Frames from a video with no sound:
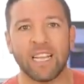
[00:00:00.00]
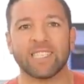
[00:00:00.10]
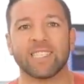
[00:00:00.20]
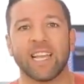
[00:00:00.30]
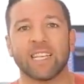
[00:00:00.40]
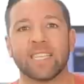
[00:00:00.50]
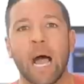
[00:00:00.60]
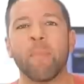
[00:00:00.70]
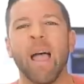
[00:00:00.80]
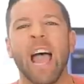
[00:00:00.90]
Piech says,
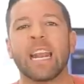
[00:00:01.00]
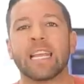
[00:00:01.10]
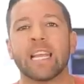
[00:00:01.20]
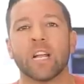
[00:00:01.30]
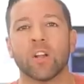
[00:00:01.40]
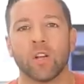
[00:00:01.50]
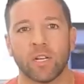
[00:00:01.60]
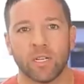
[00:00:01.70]
I'm out of here.